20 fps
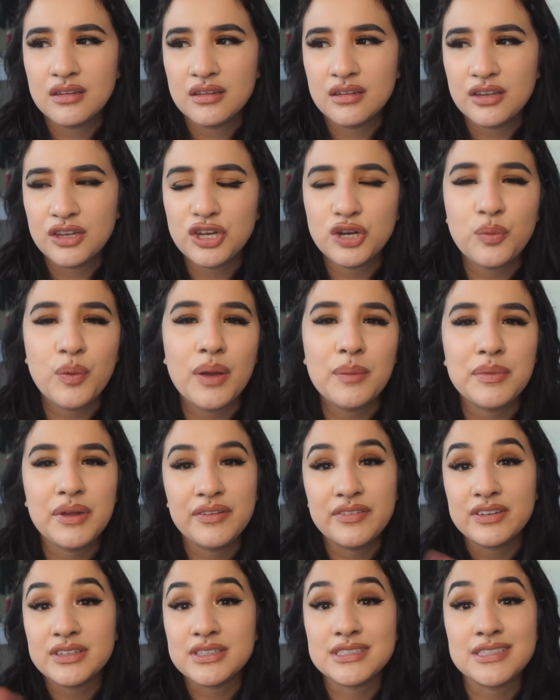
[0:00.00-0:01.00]
you know what, I'm not
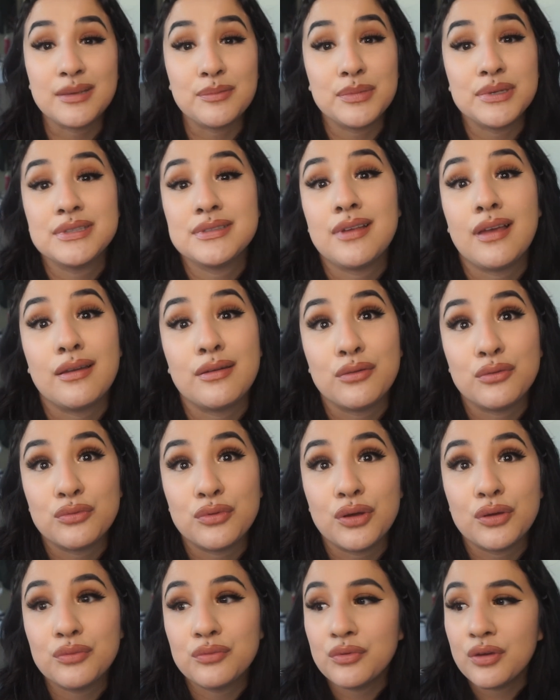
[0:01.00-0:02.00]
even gonna say because I don't
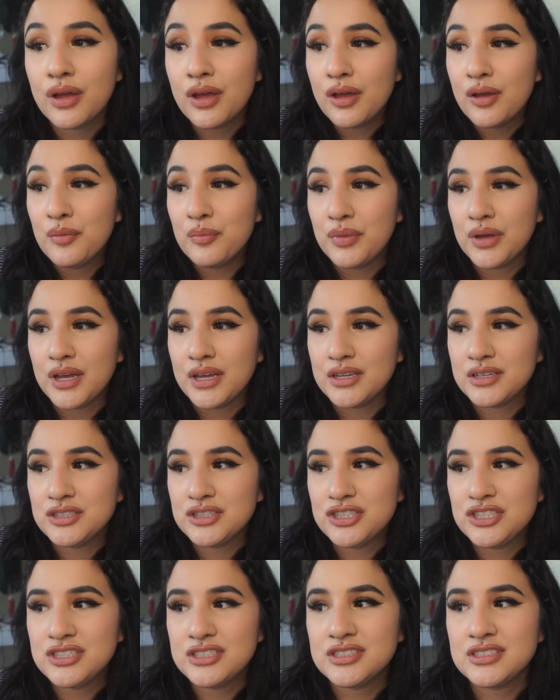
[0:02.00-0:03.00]
know but
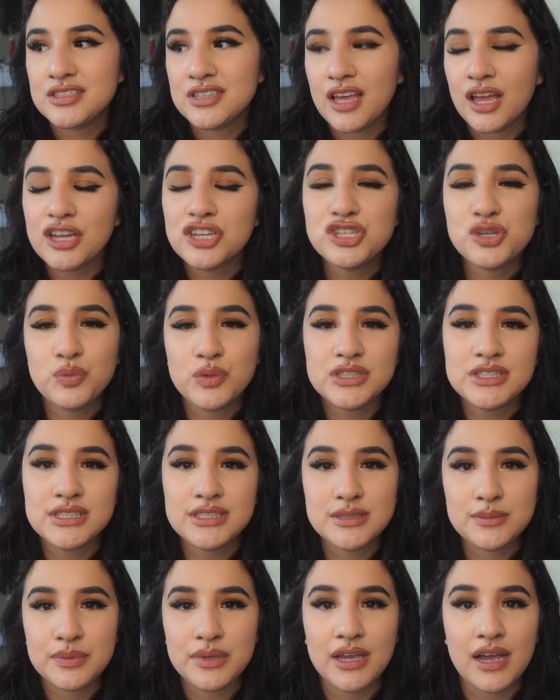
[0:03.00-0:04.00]
she's like she wanted
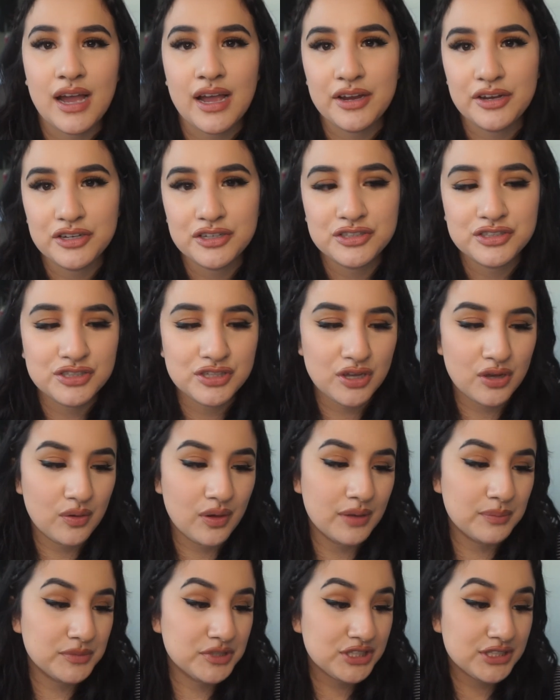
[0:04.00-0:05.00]
to be higher so
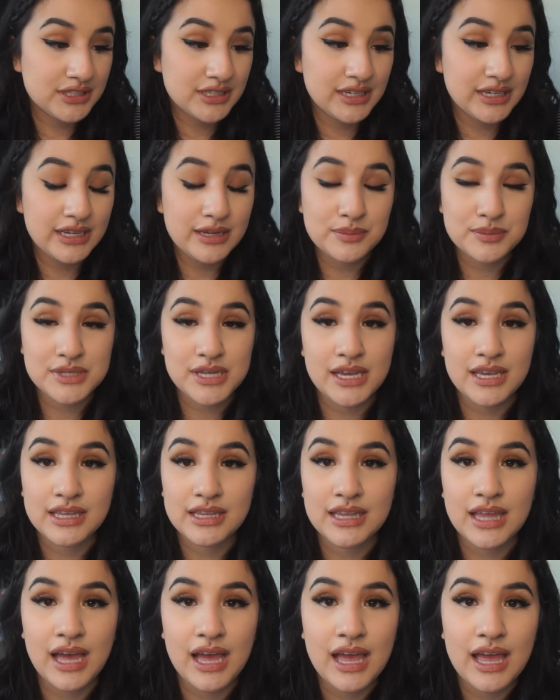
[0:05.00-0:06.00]
I'm just gonna keep taking
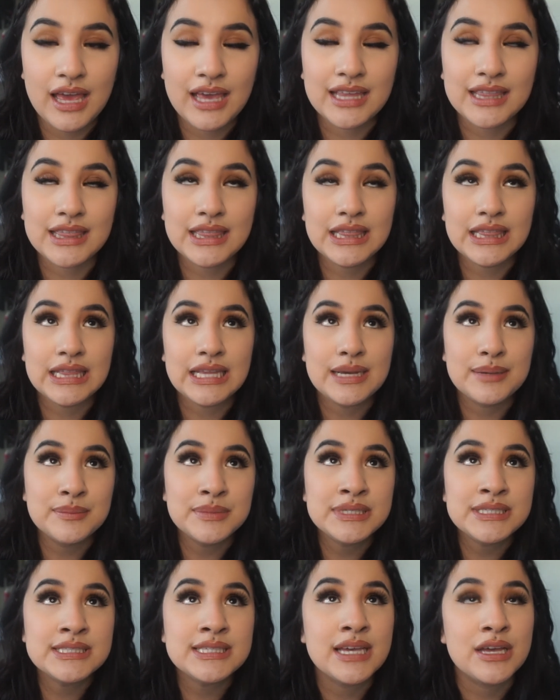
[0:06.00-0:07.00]
that and let
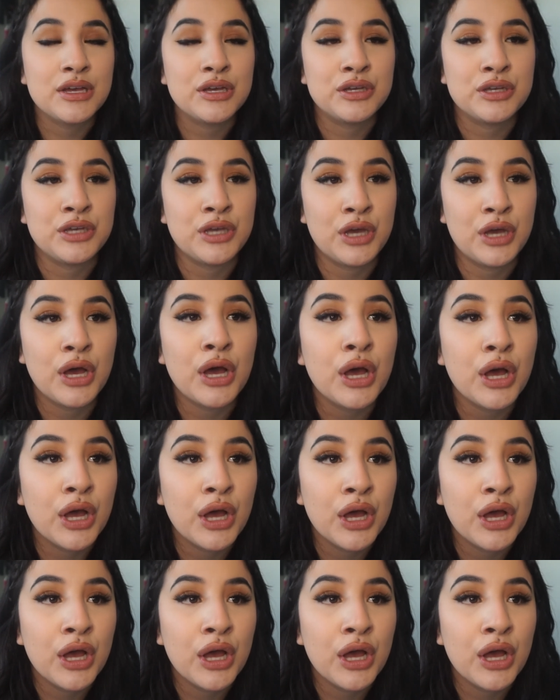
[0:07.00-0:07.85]
me tell y'all